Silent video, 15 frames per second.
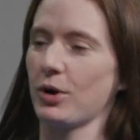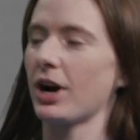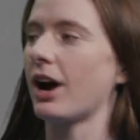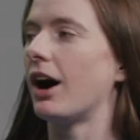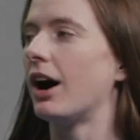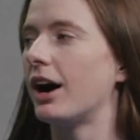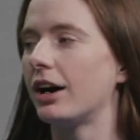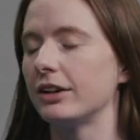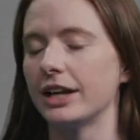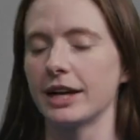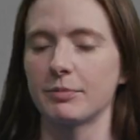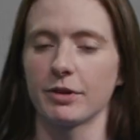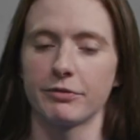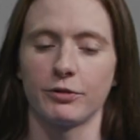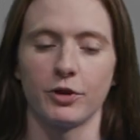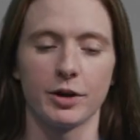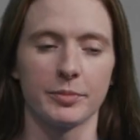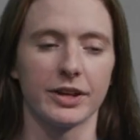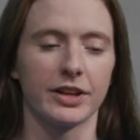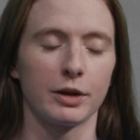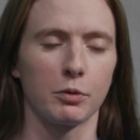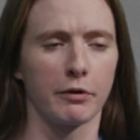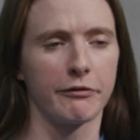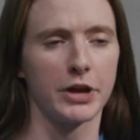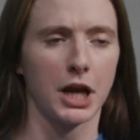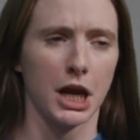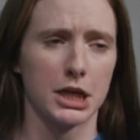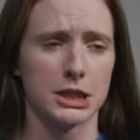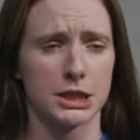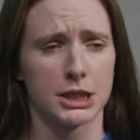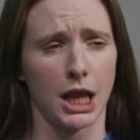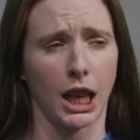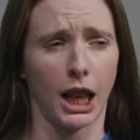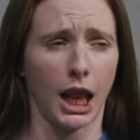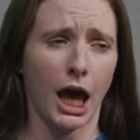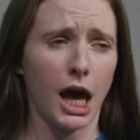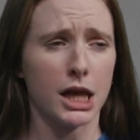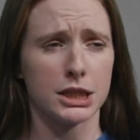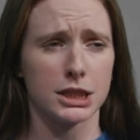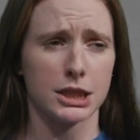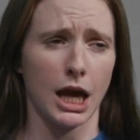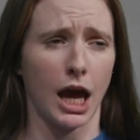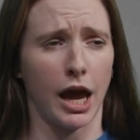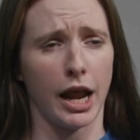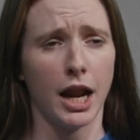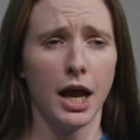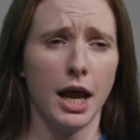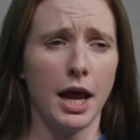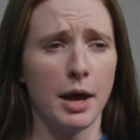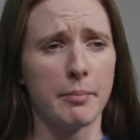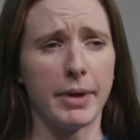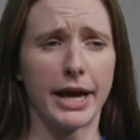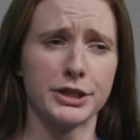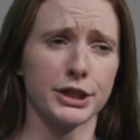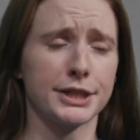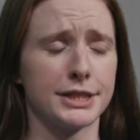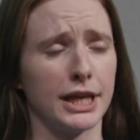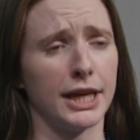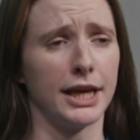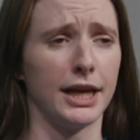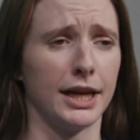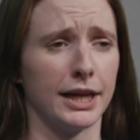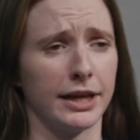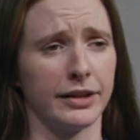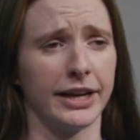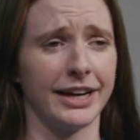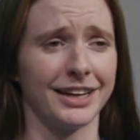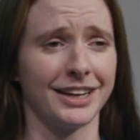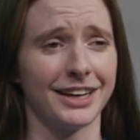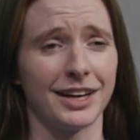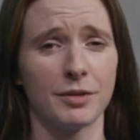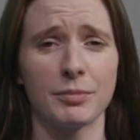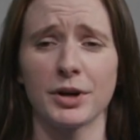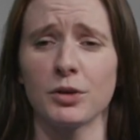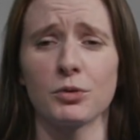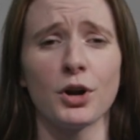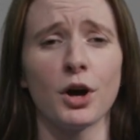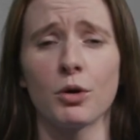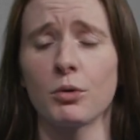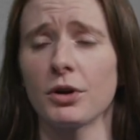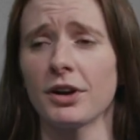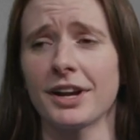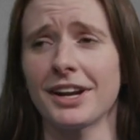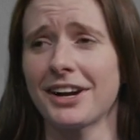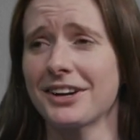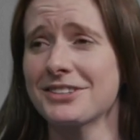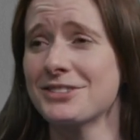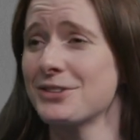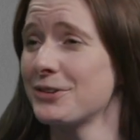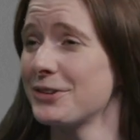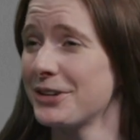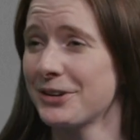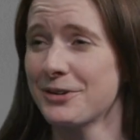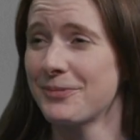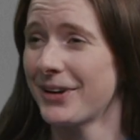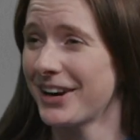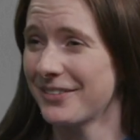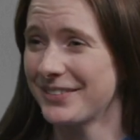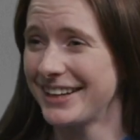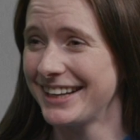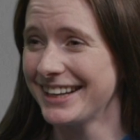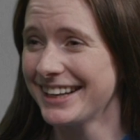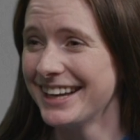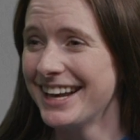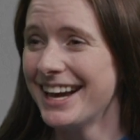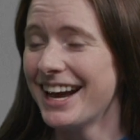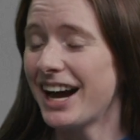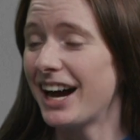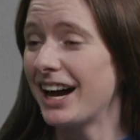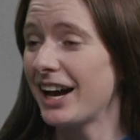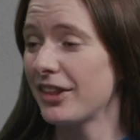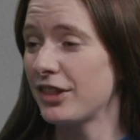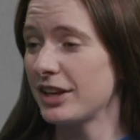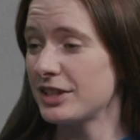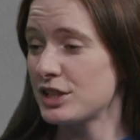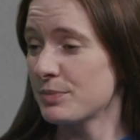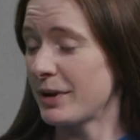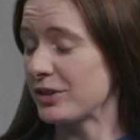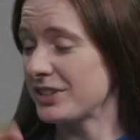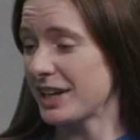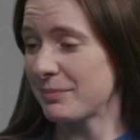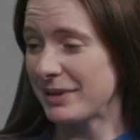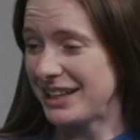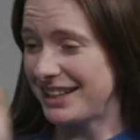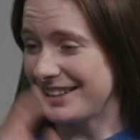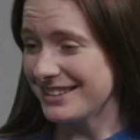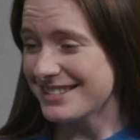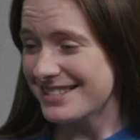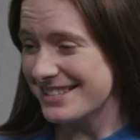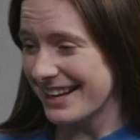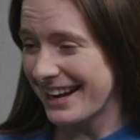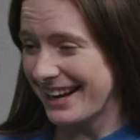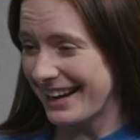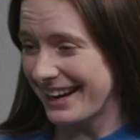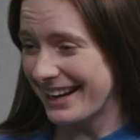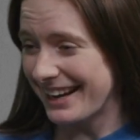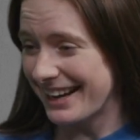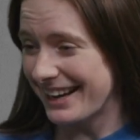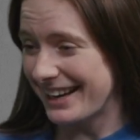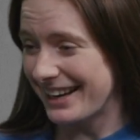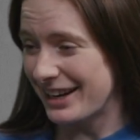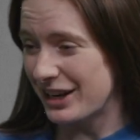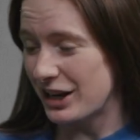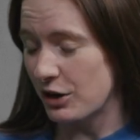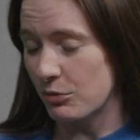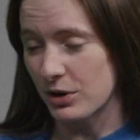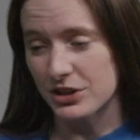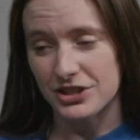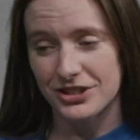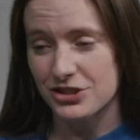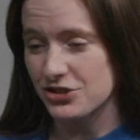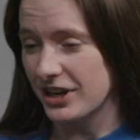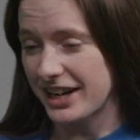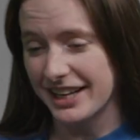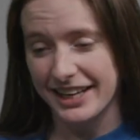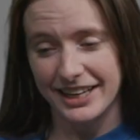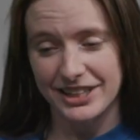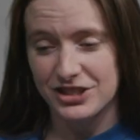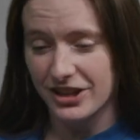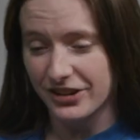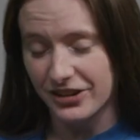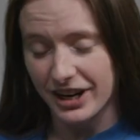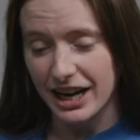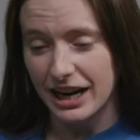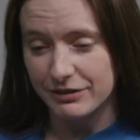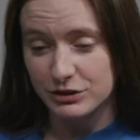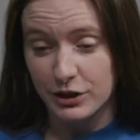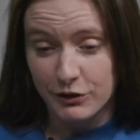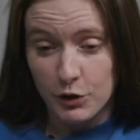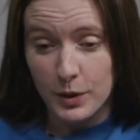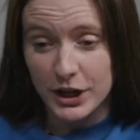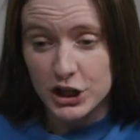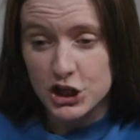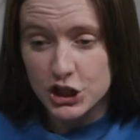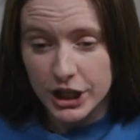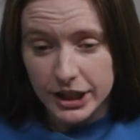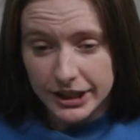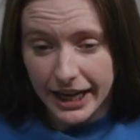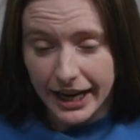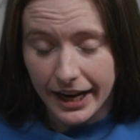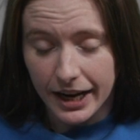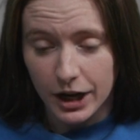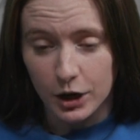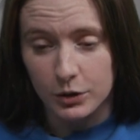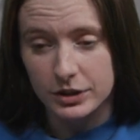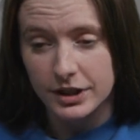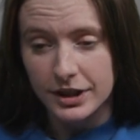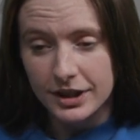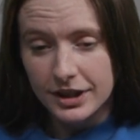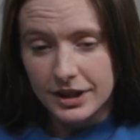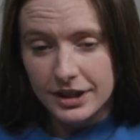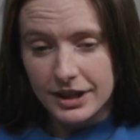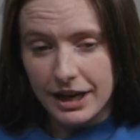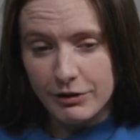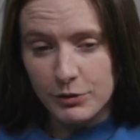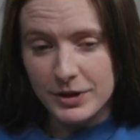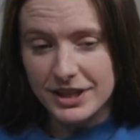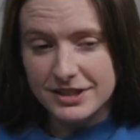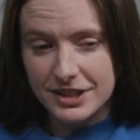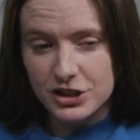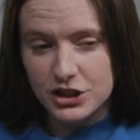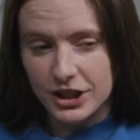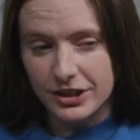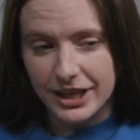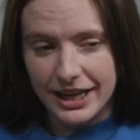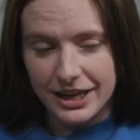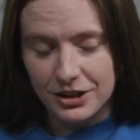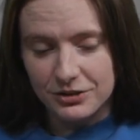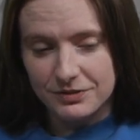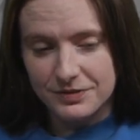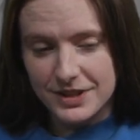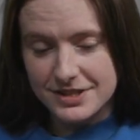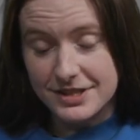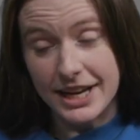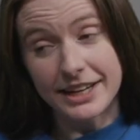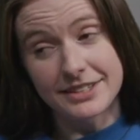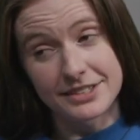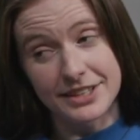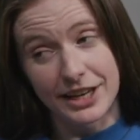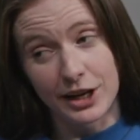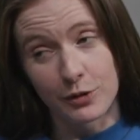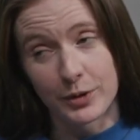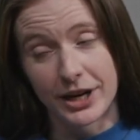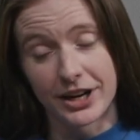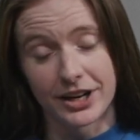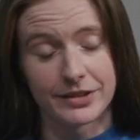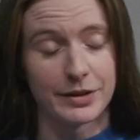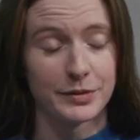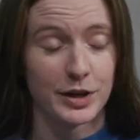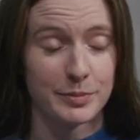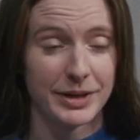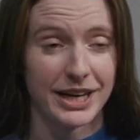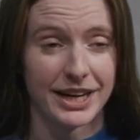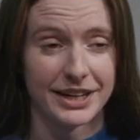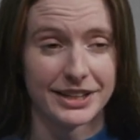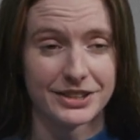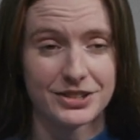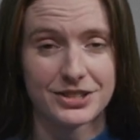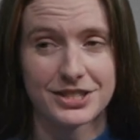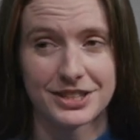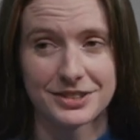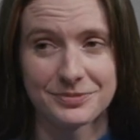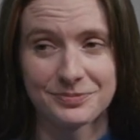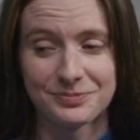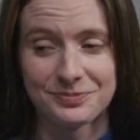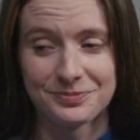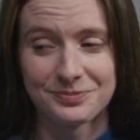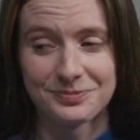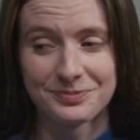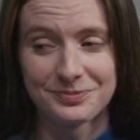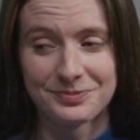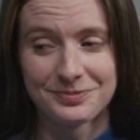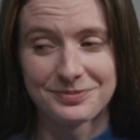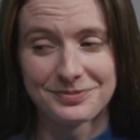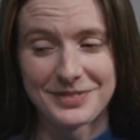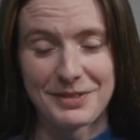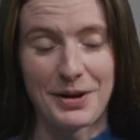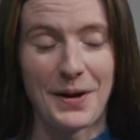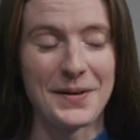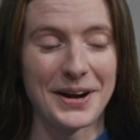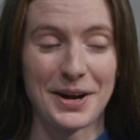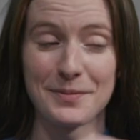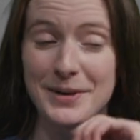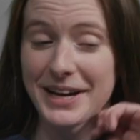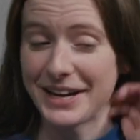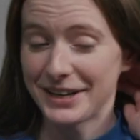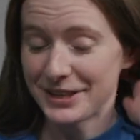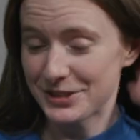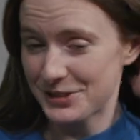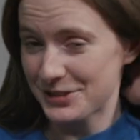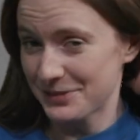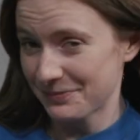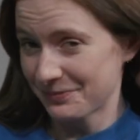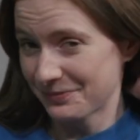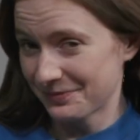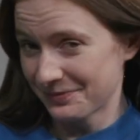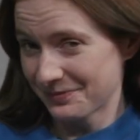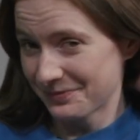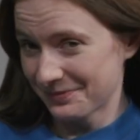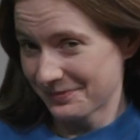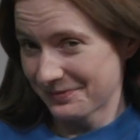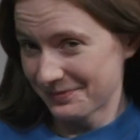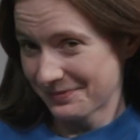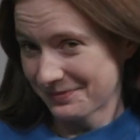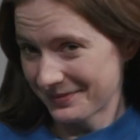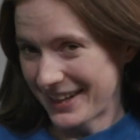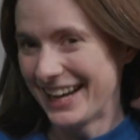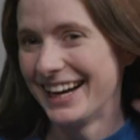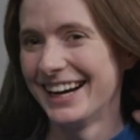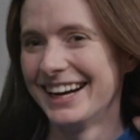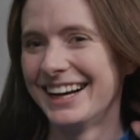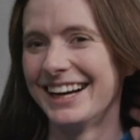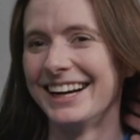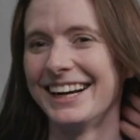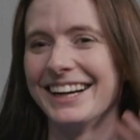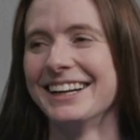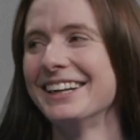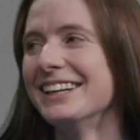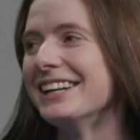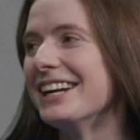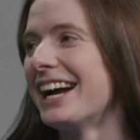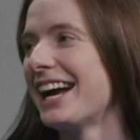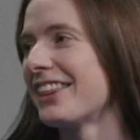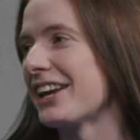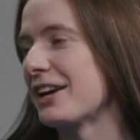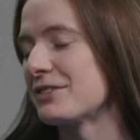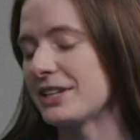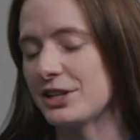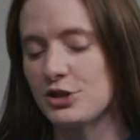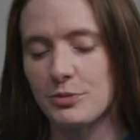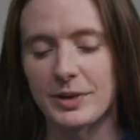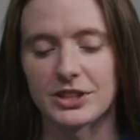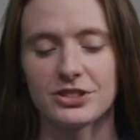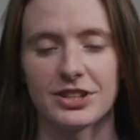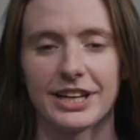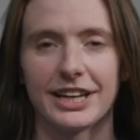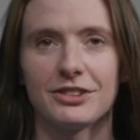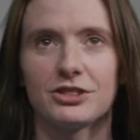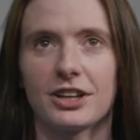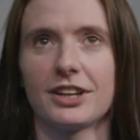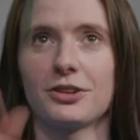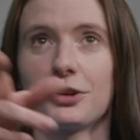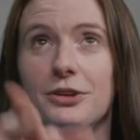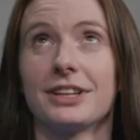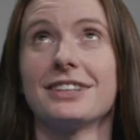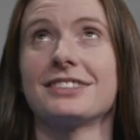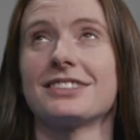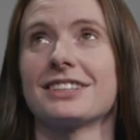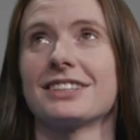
We're all like performing like we're fucking sluts at Magic City in Atlanta. But no, we're in our studio apartment that smells like beans and we're just trying to get each other off. So everyone chill out. Everyone needs to chill out. Sex is getting weird, if I'm gonna be honest. I'm gonna be honest. I think I've said too much today. Should I throw this?